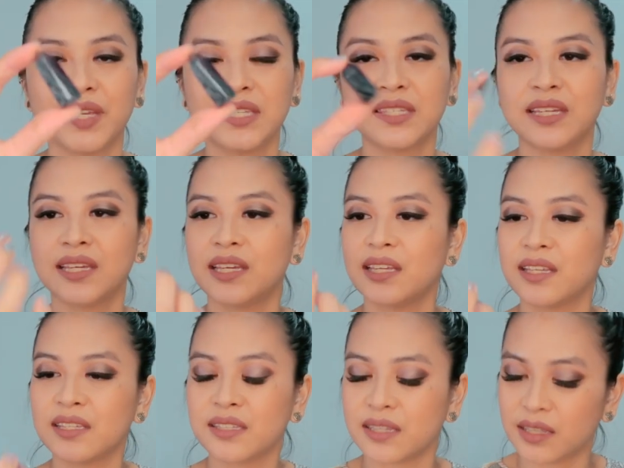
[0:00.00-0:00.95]
this
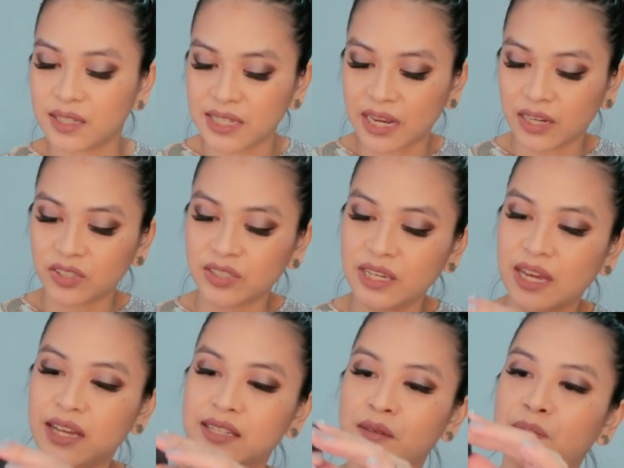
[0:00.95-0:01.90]
actually
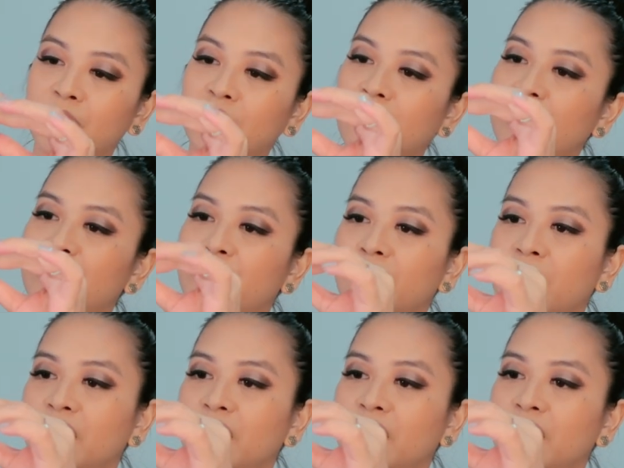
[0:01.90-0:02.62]
has a bit of